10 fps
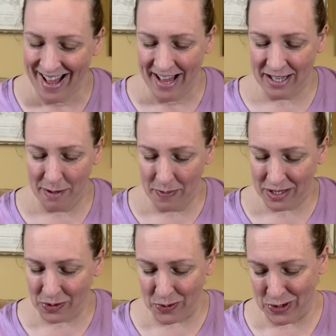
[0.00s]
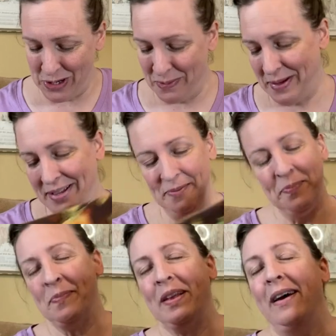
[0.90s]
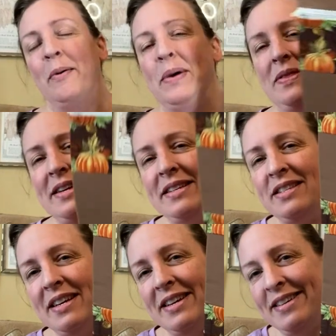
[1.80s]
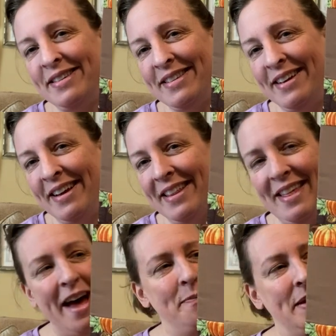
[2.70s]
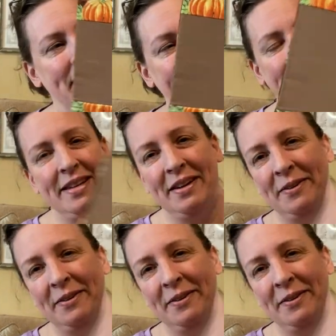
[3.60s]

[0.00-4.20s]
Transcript: It's a Biscornu, but this is that piece.